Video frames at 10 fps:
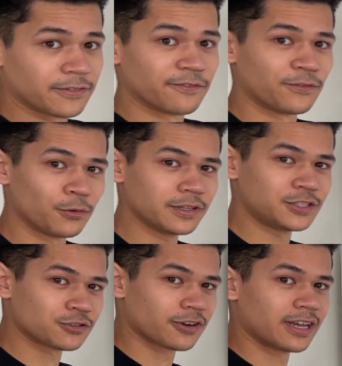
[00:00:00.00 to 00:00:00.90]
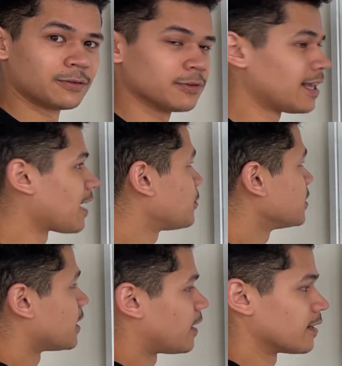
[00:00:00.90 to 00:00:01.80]
a fully trained, reliable
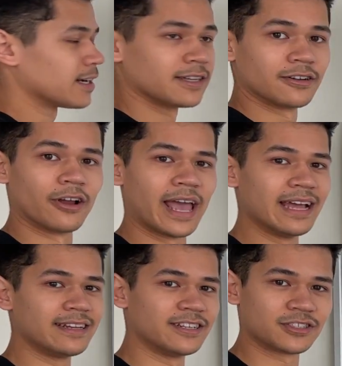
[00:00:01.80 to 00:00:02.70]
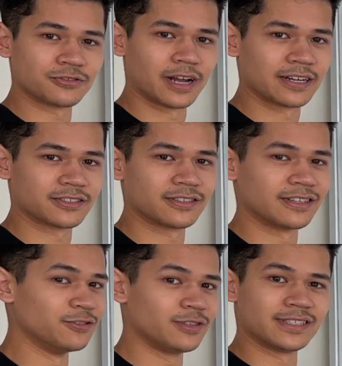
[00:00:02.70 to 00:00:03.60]
dog under any distraction
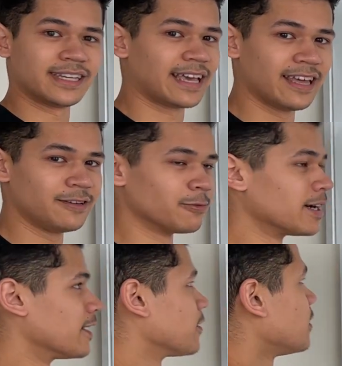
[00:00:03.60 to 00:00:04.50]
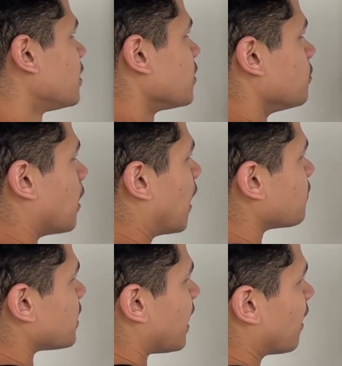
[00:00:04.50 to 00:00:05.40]
that you can take anywhere, you
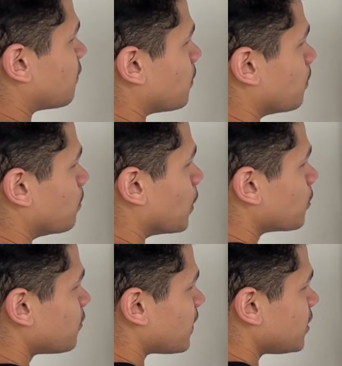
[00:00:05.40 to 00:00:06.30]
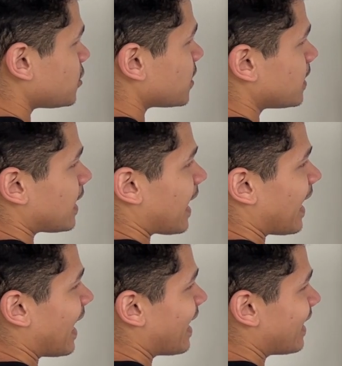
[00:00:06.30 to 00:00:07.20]
have to have motivation
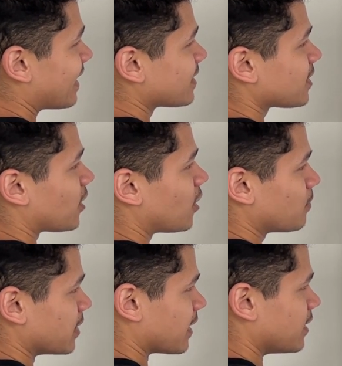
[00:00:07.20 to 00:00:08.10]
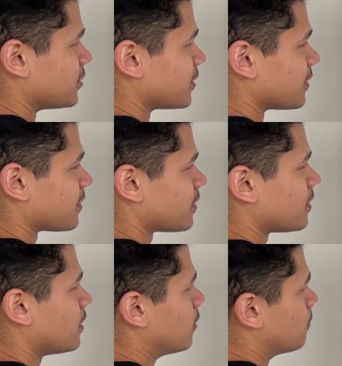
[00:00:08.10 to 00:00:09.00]
and obligation.
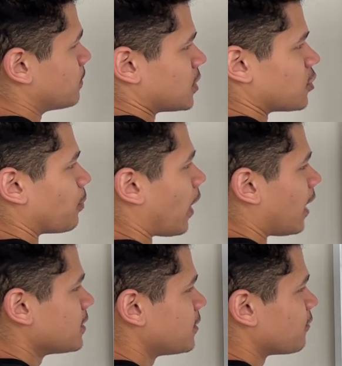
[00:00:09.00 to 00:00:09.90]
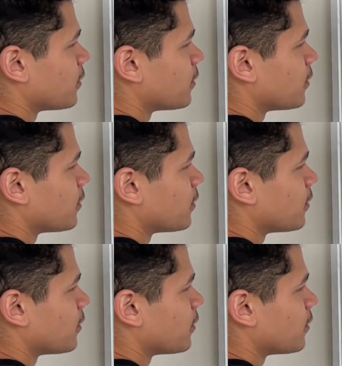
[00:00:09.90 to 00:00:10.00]
So positive